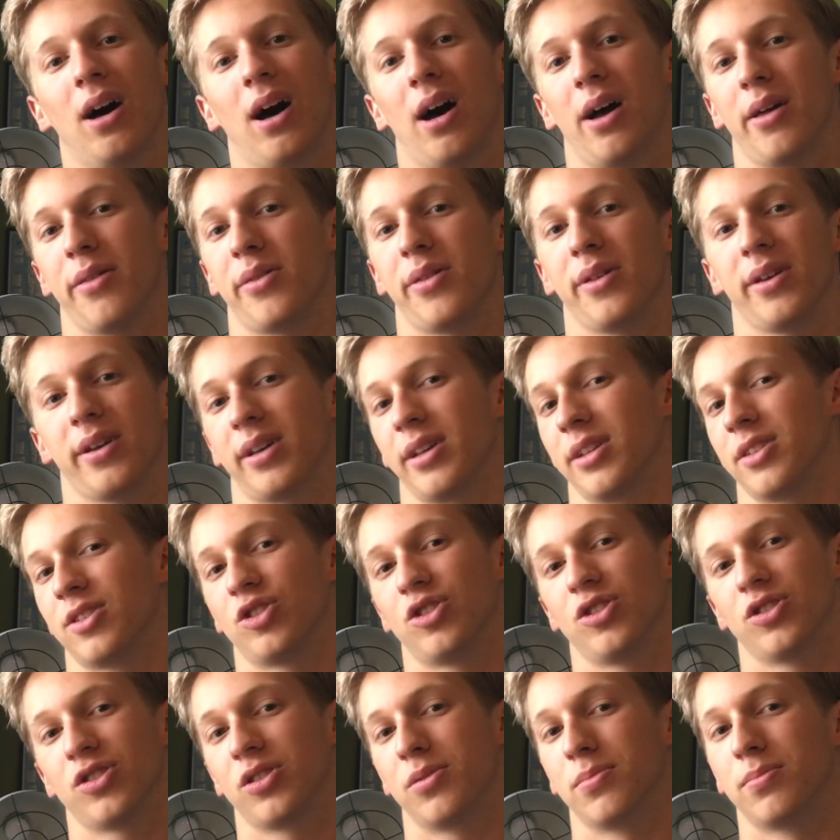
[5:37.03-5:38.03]
I think it's
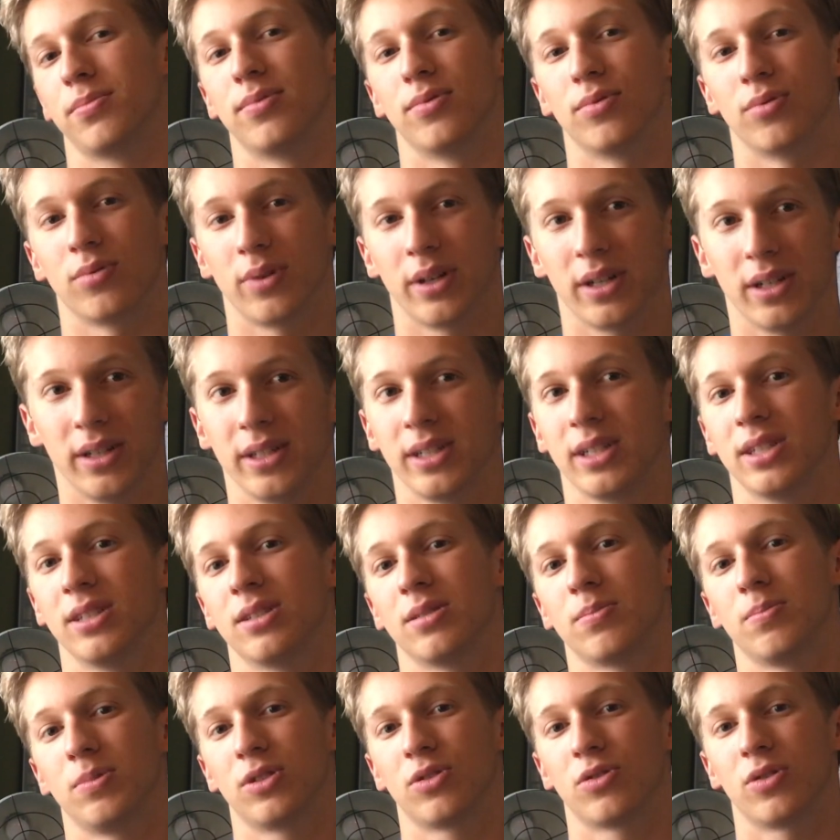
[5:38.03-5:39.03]
just a
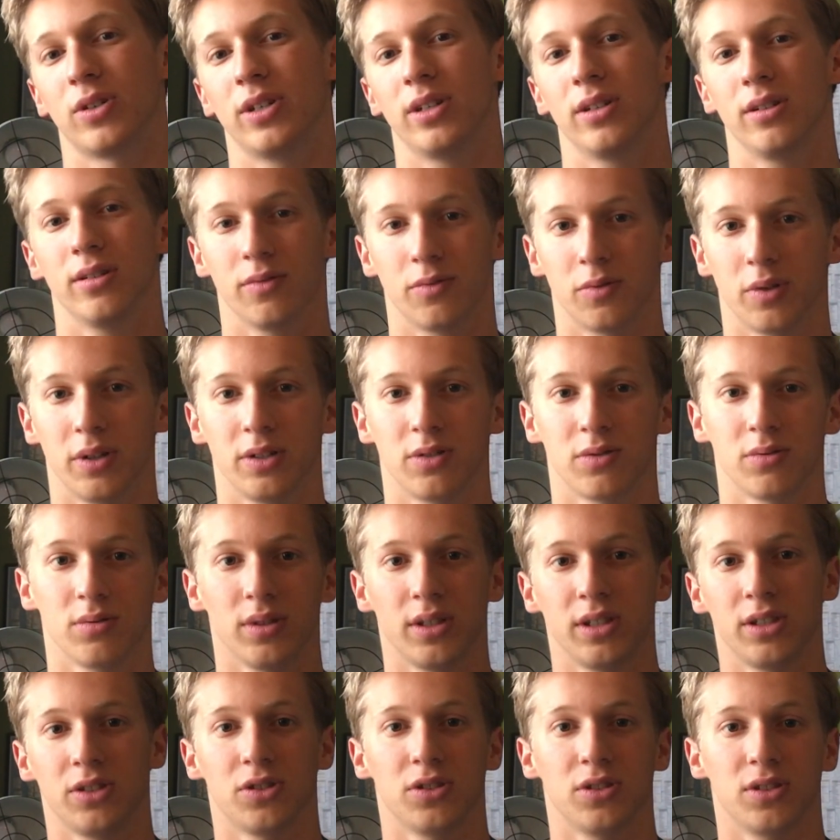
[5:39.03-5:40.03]
brilliant portrayal of race
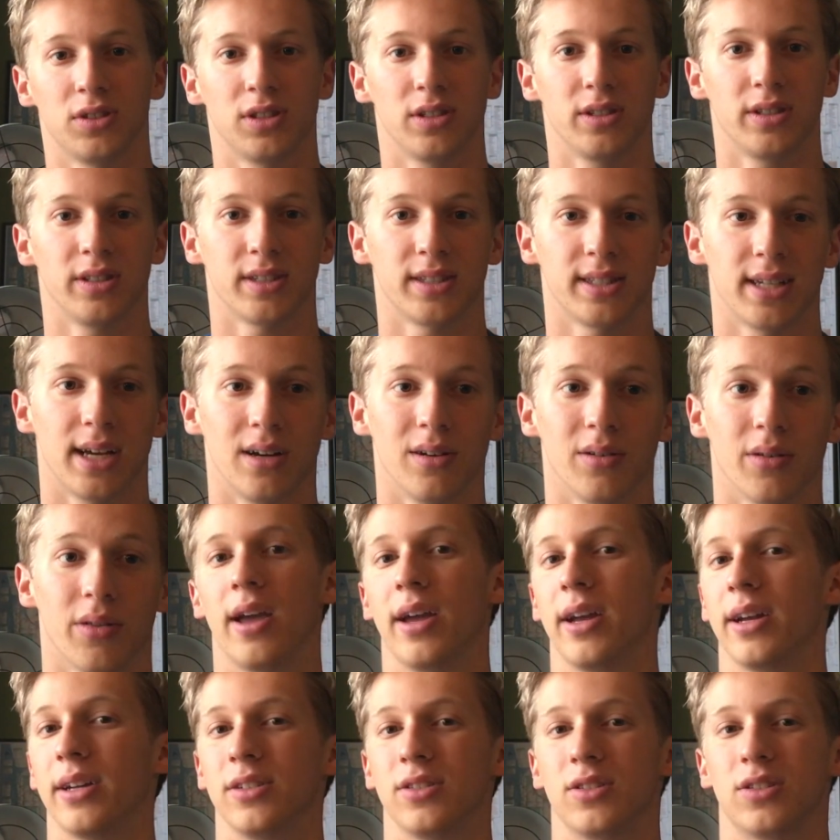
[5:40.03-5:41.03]
relations in the South,
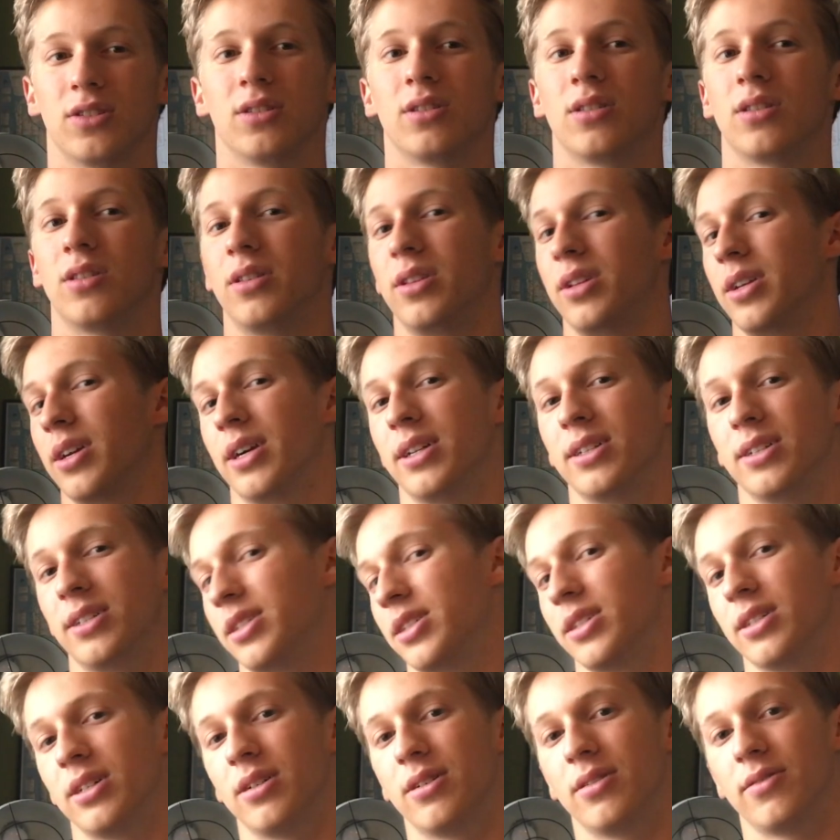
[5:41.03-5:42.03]
and the
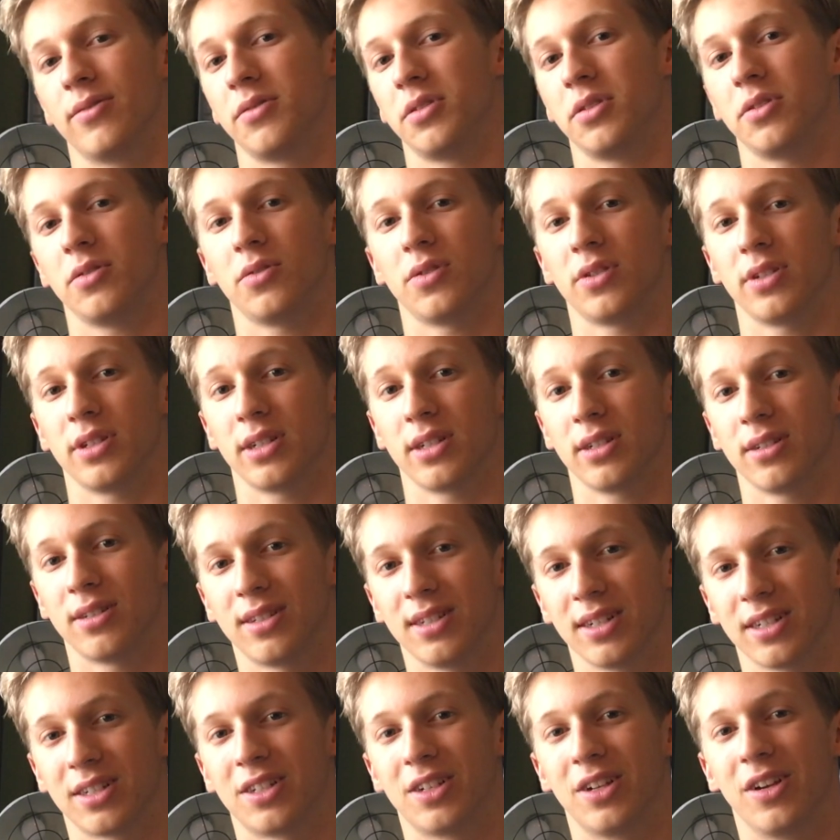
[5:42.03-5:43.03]
idea of using a
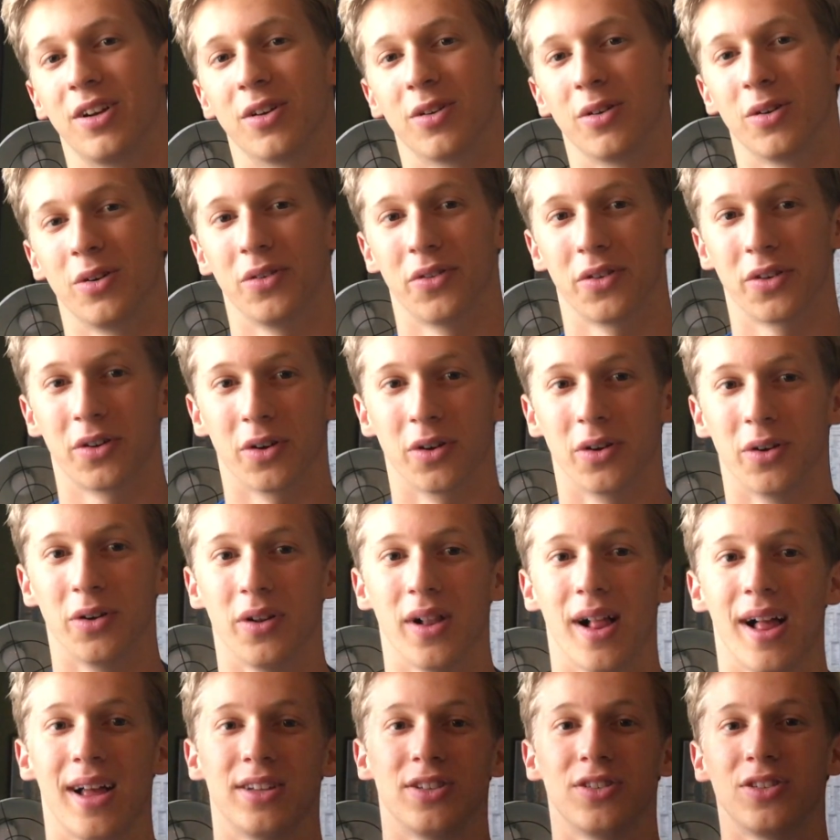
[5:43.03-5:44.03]
6-year-old
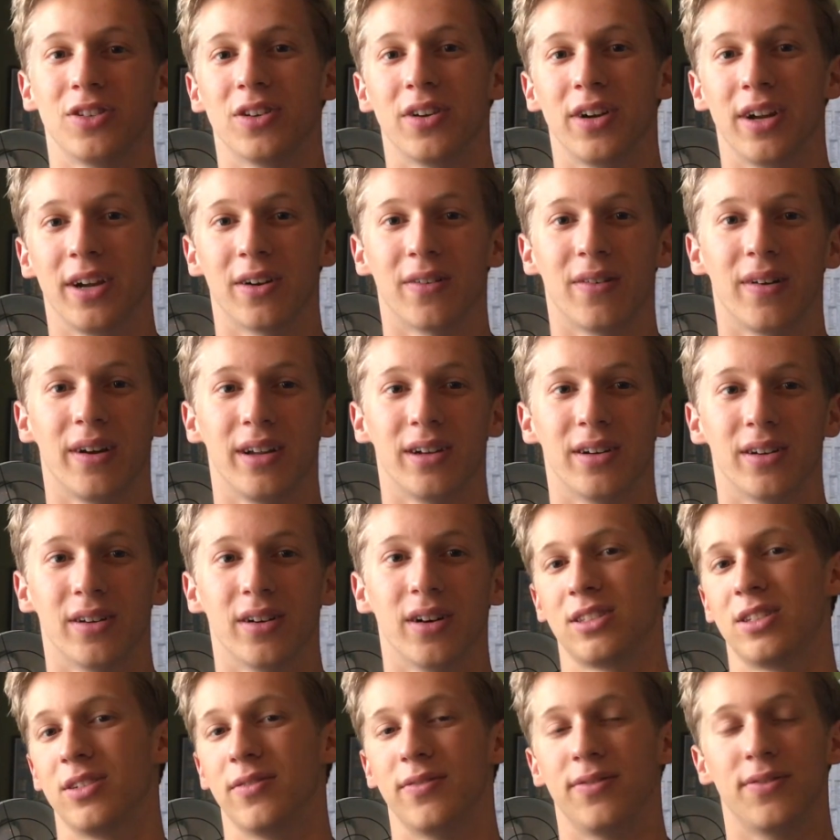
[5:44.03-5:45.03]
girl as your
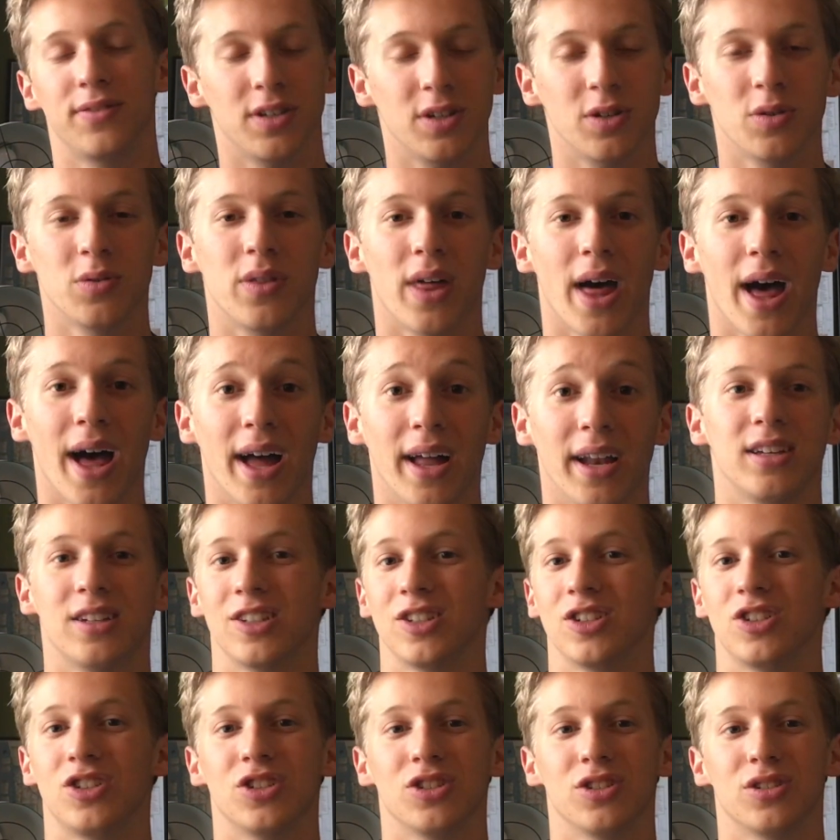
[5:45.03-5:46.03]
narrator to view that
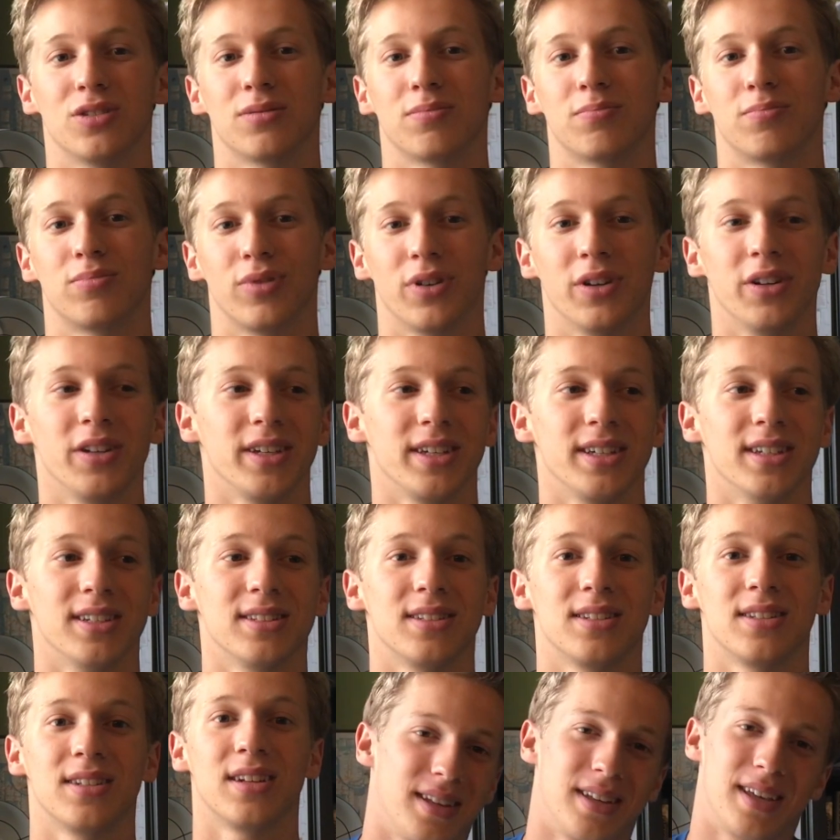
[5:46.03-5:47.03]
is just
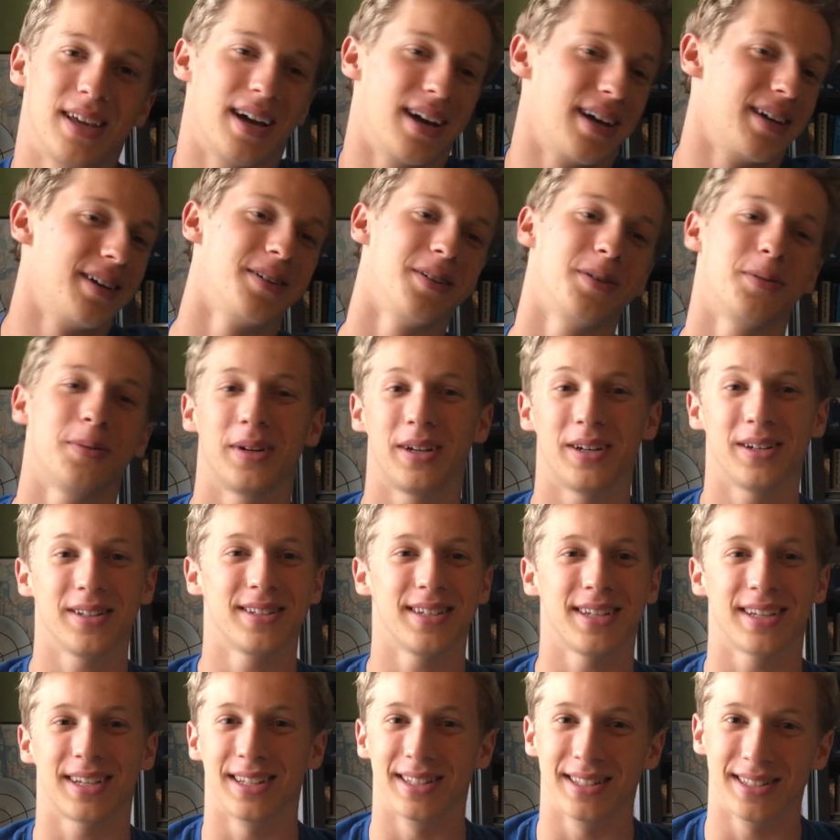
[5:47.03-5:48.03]
brilliant. Yeah, I don't know what
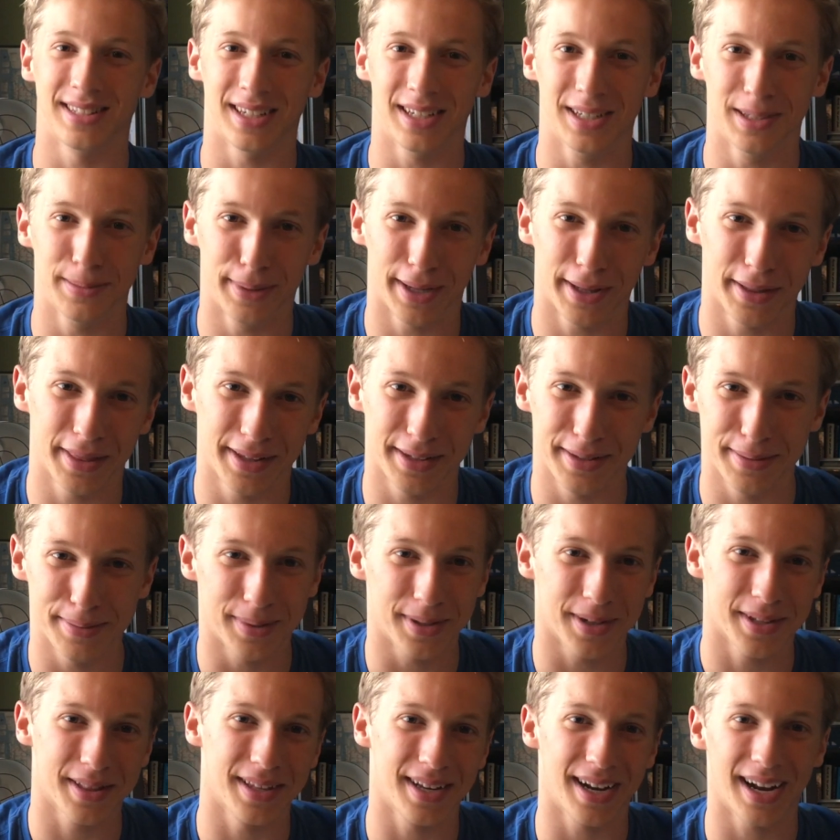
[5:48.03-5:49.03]
else I can say about this
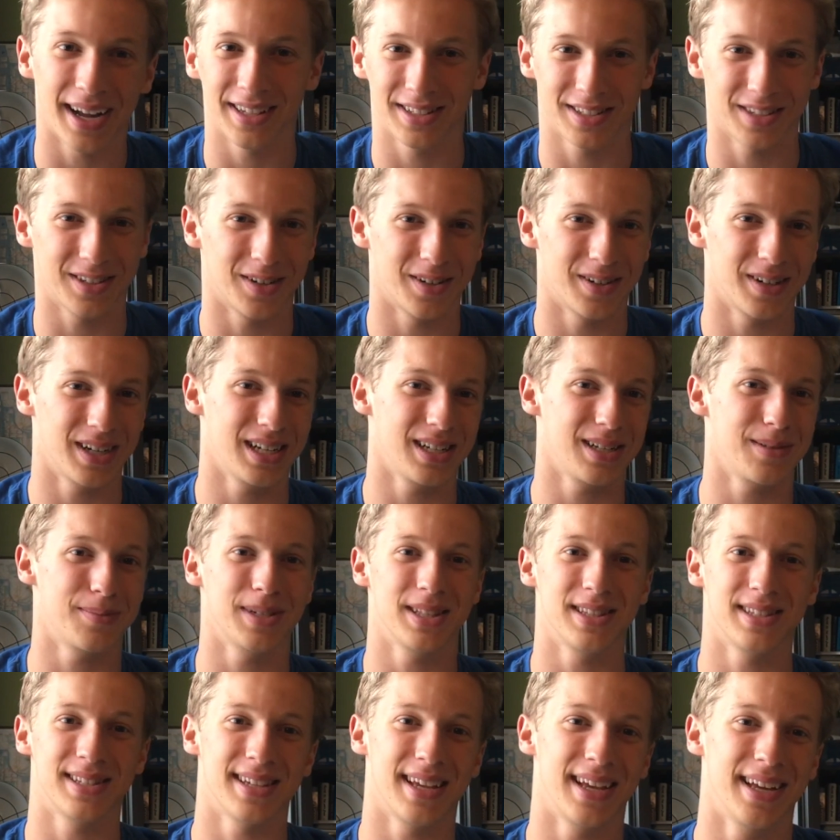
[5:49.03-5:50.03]
book that hasn't already
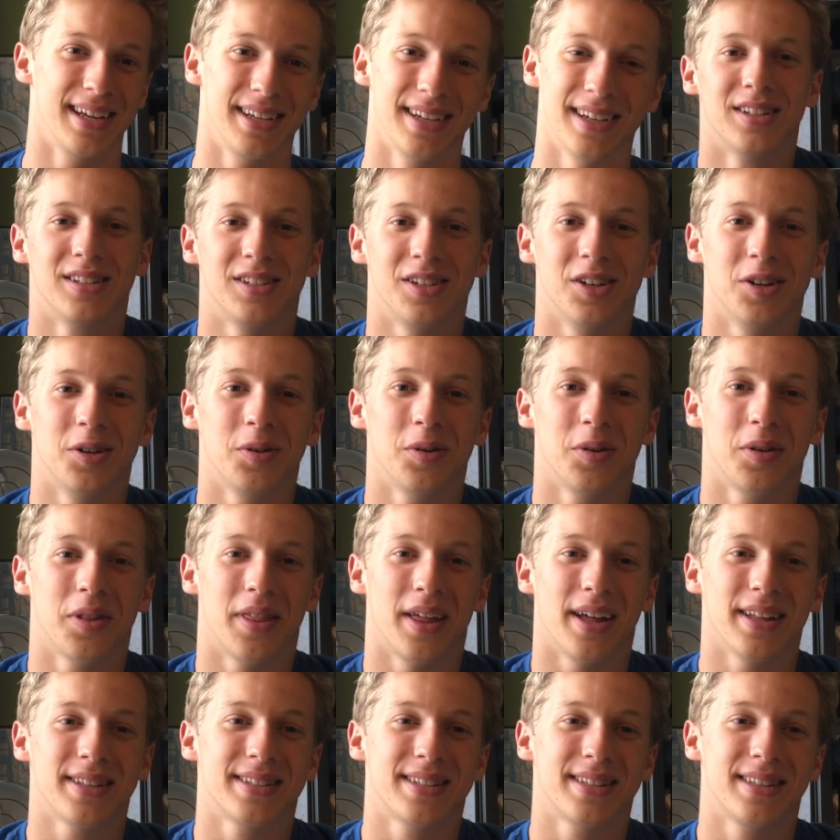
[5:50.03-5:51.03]
been said. So
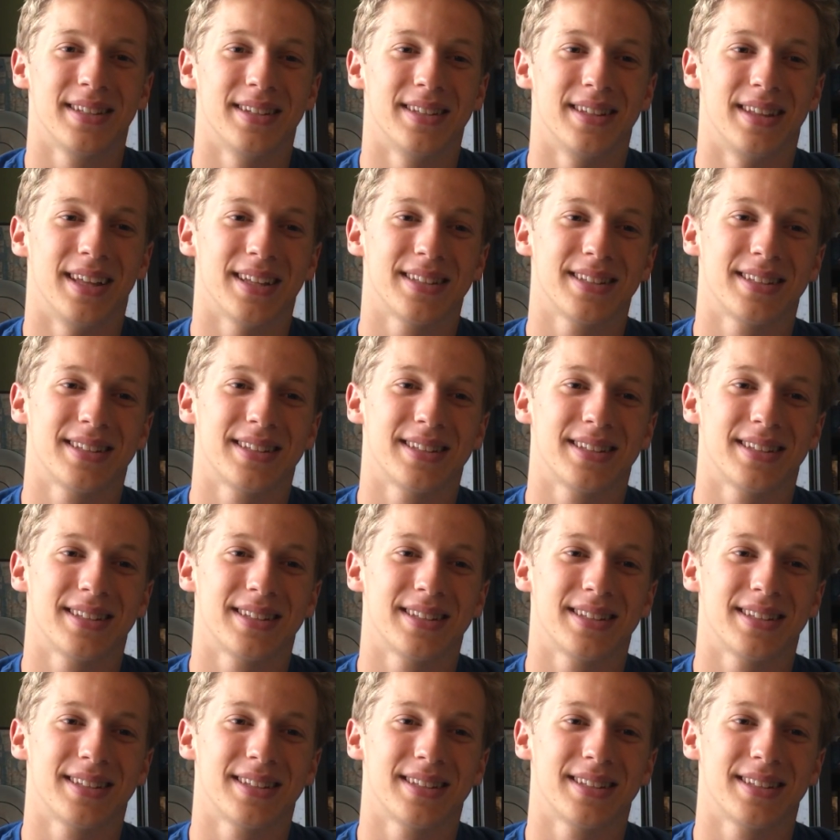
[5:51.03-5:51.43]
that's the